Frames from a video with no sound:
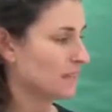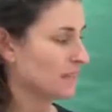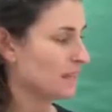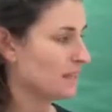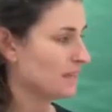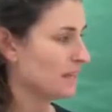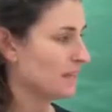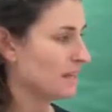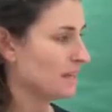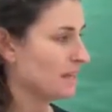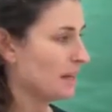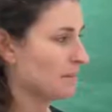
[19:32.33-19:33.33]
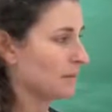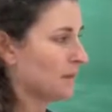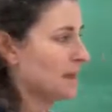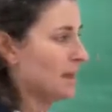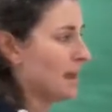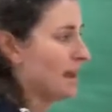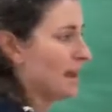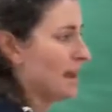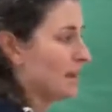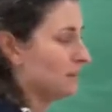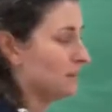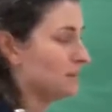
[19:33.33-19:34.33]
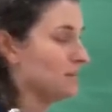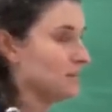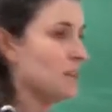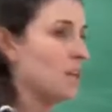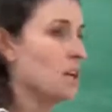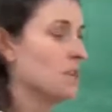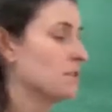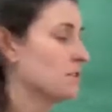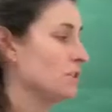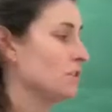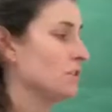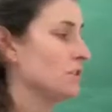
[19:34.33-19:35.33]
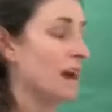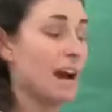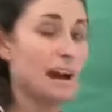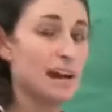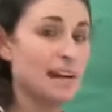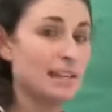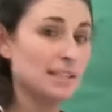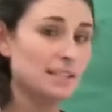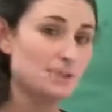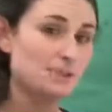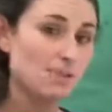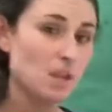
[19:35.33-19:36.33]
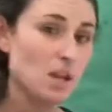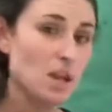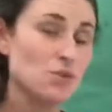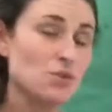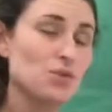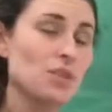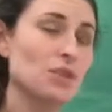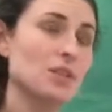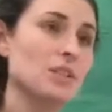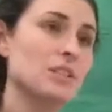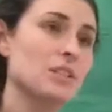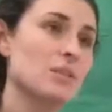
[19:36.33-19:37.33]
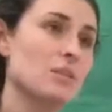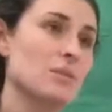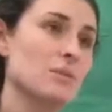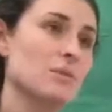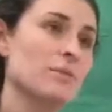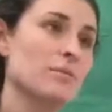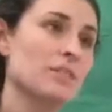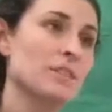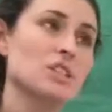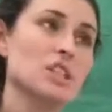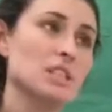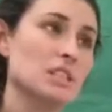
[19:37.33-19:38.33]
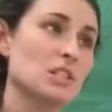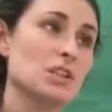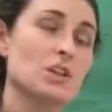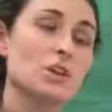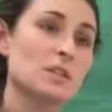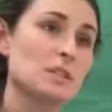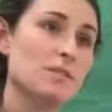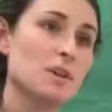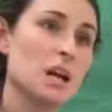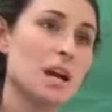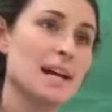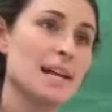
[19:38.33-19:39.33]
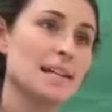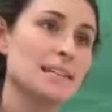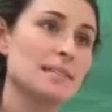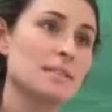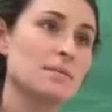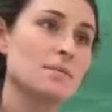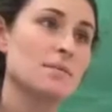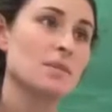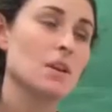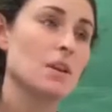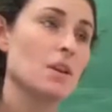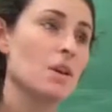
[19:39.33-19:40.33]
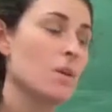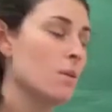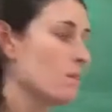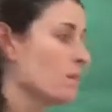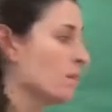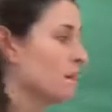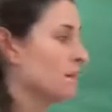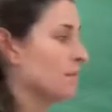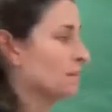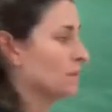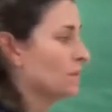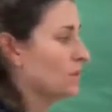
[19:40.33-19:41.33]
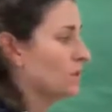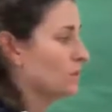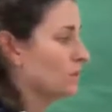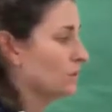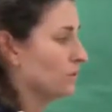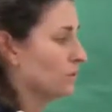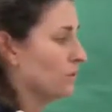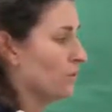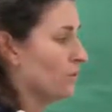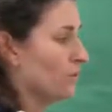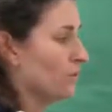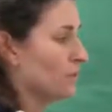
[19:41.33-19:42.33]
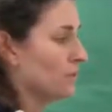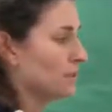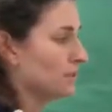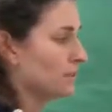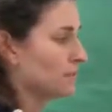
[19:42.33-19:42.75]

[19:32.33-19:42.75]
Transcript: And then I'm gonna add two eyes. So you can do just circles for eyes, or you can do little ovals.